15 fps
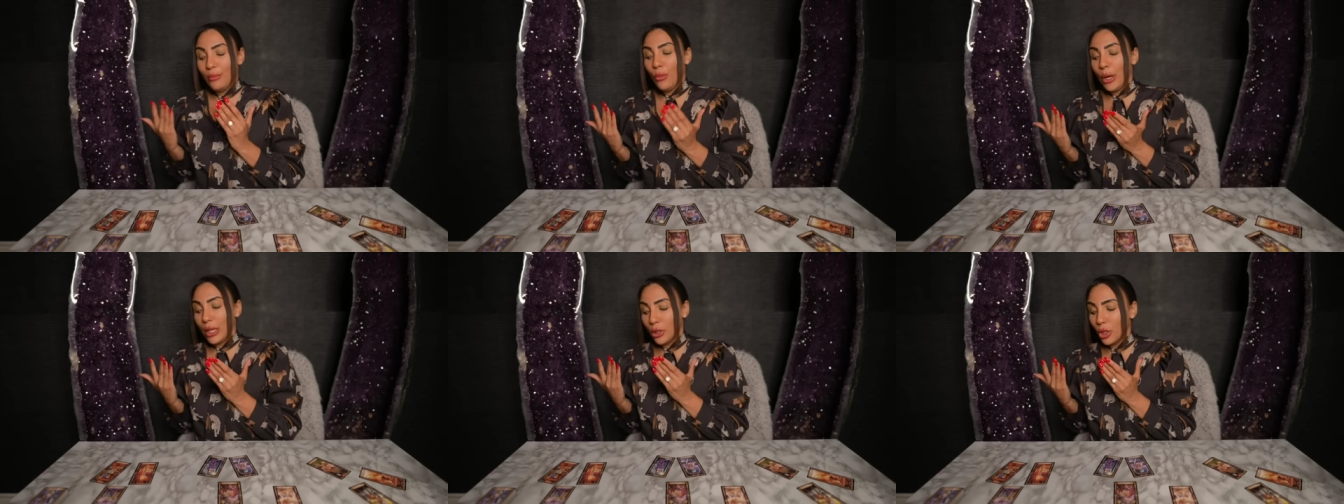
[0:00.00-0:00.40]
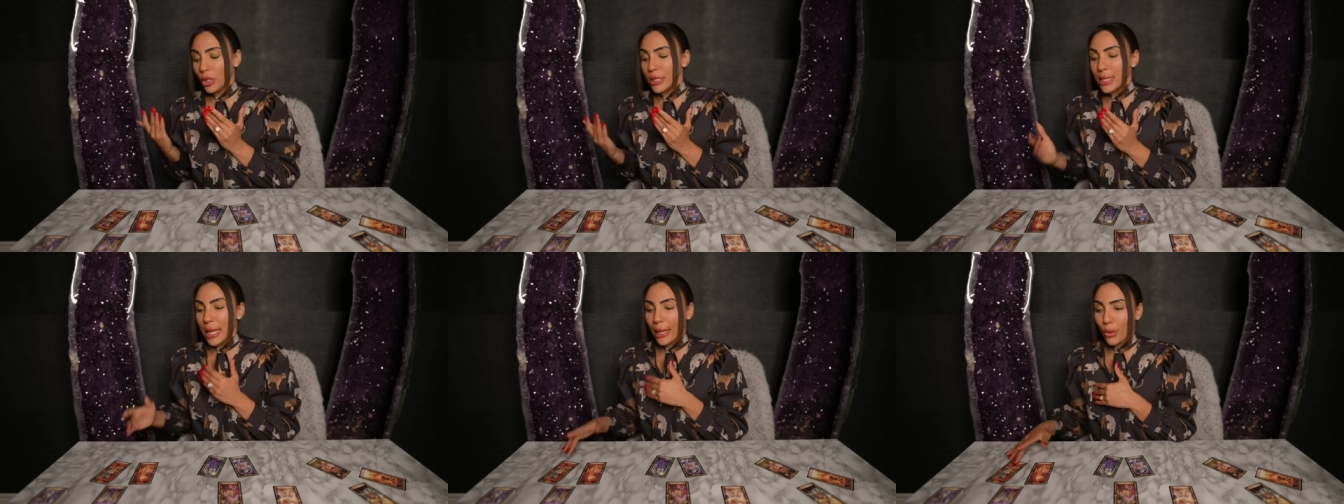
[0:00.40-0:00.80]
what it
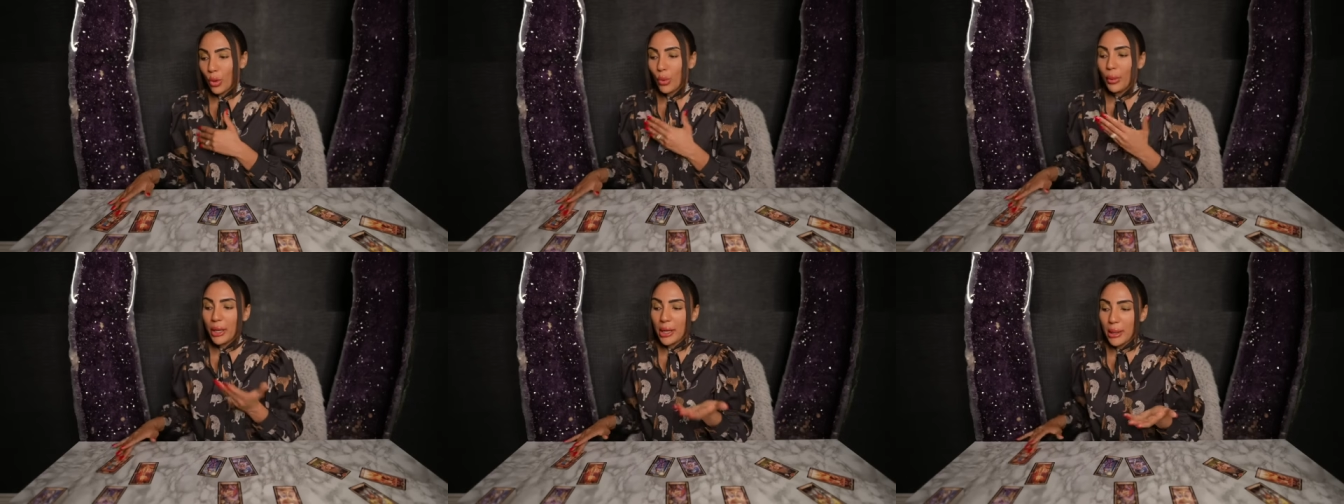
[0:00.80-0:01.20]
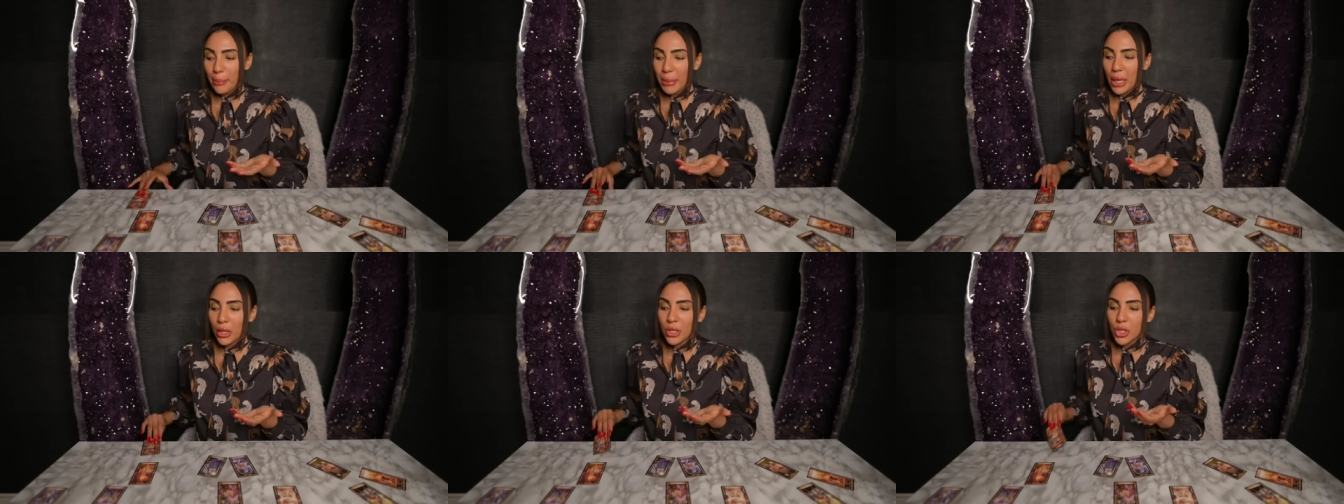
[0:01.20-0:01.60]
looks like or what it
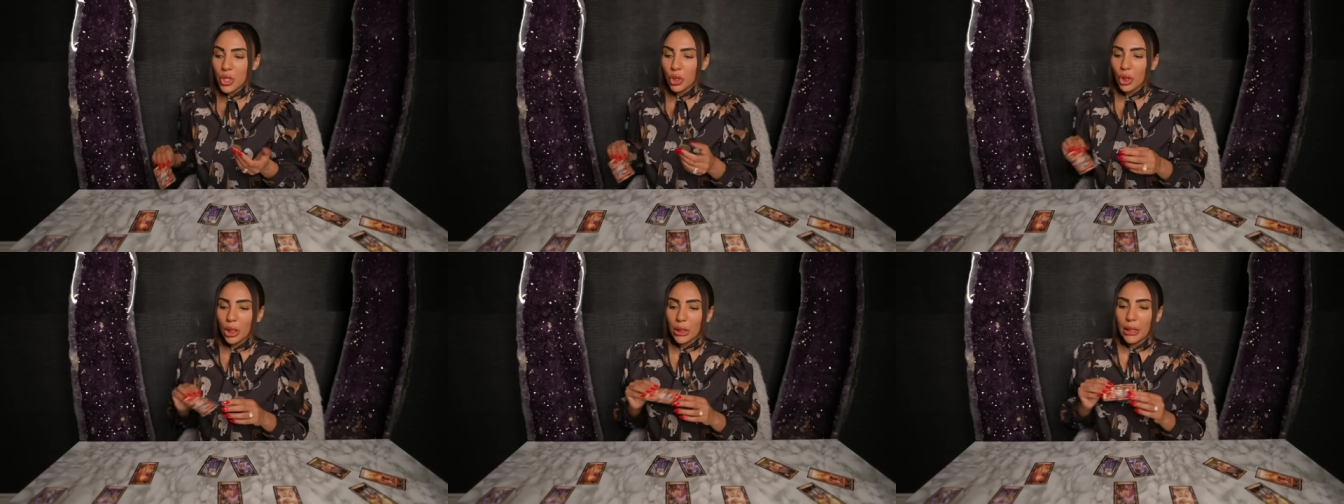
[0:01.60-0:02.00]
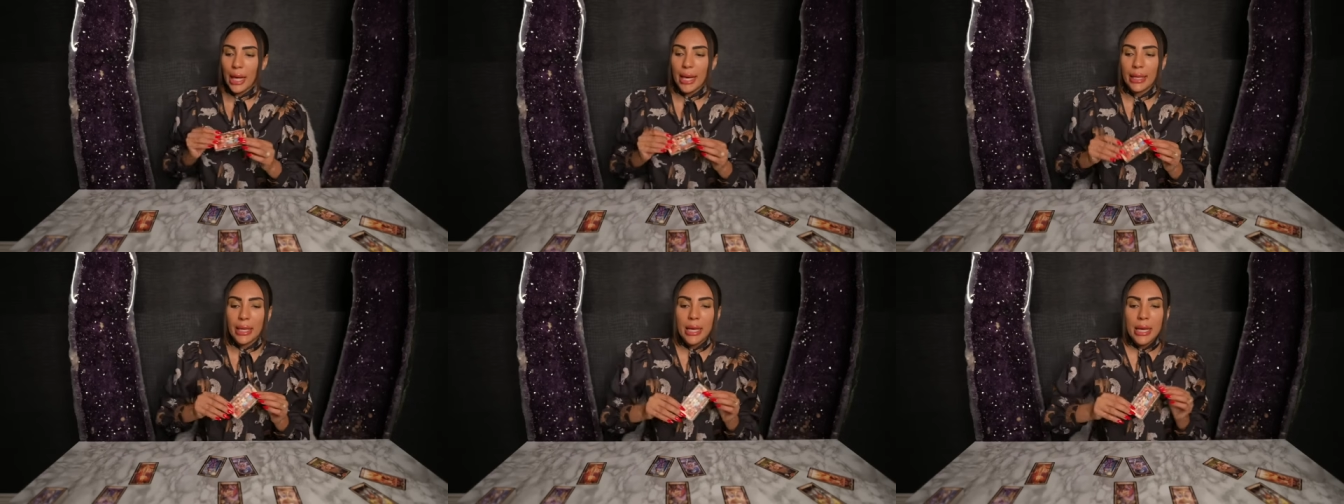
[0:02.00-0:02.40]
appears to look
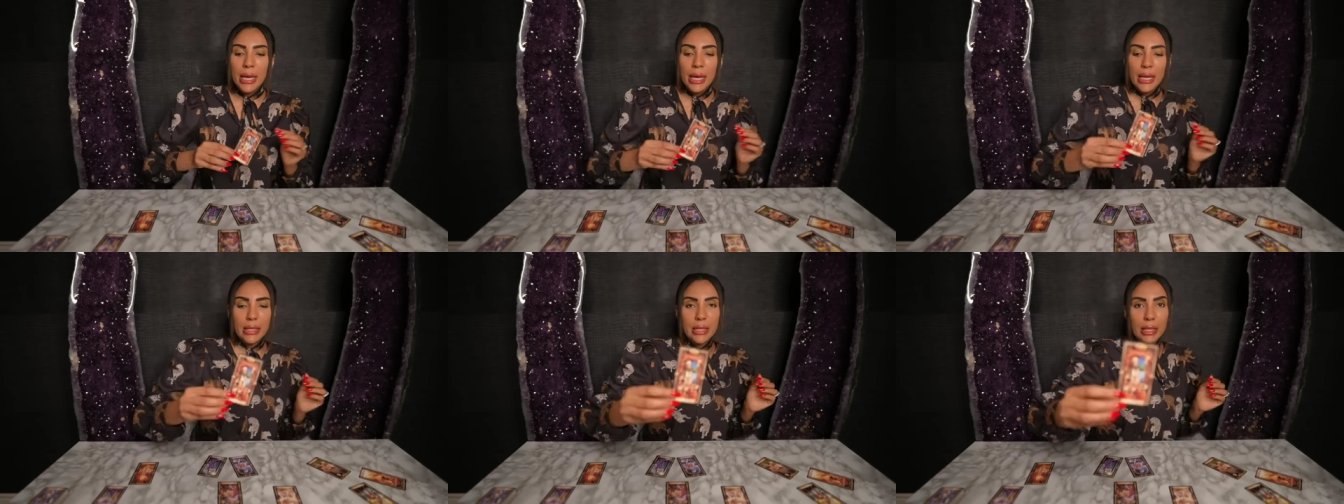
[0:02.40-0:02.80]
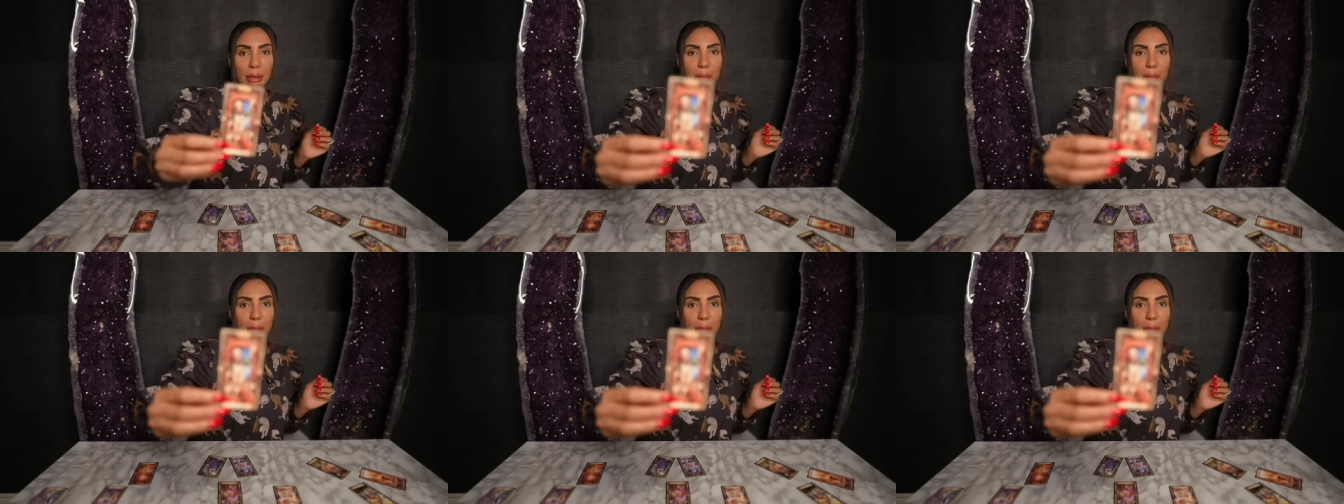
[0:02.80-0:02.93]
like, it's gonna